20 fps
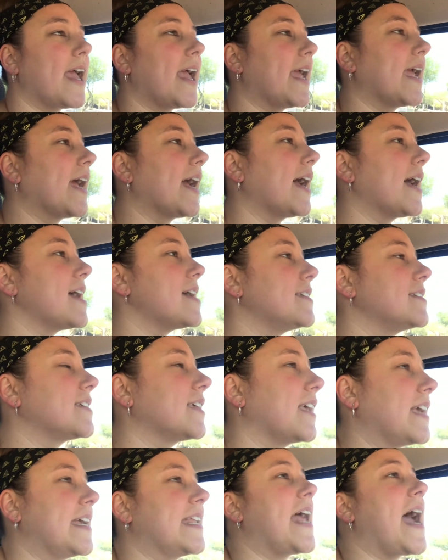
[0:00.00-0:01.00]
and
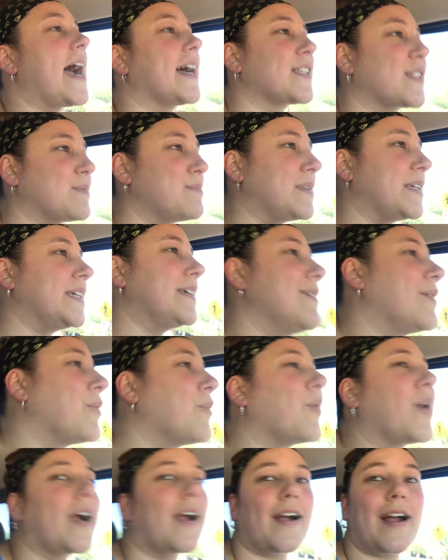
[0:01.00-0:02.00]
it asked me
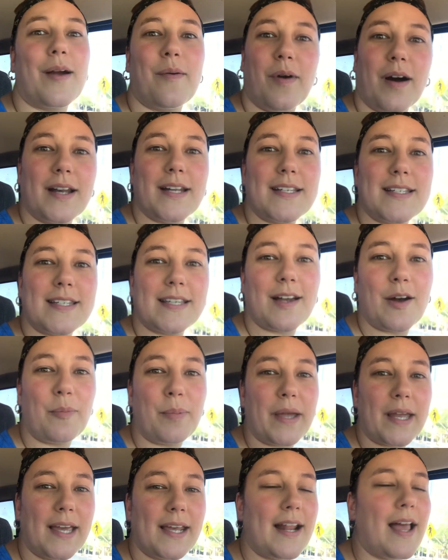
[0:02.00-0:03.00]
where I wanted to go
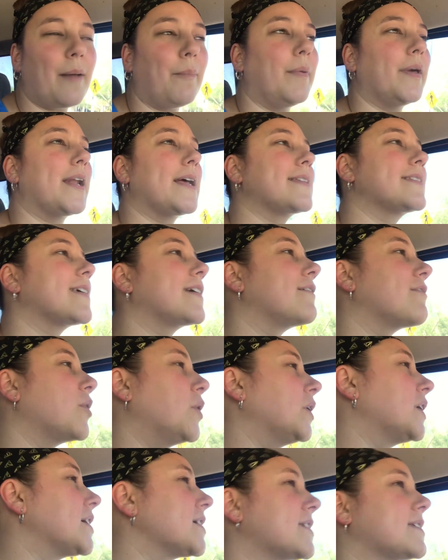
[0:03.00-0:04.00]
pick it up, and I said, of
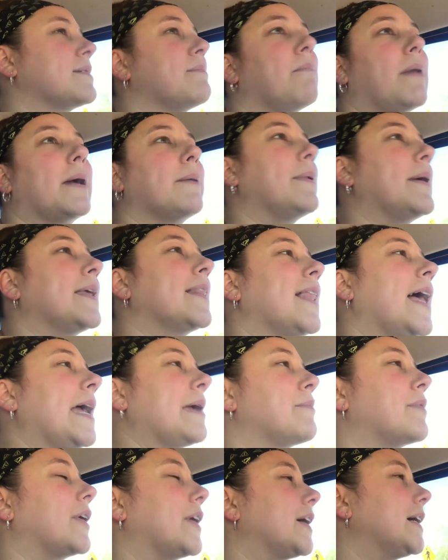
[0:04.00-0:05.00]
course, my main
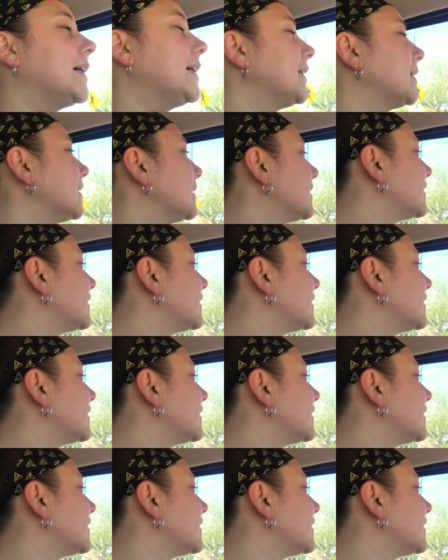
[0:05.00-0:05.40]
library.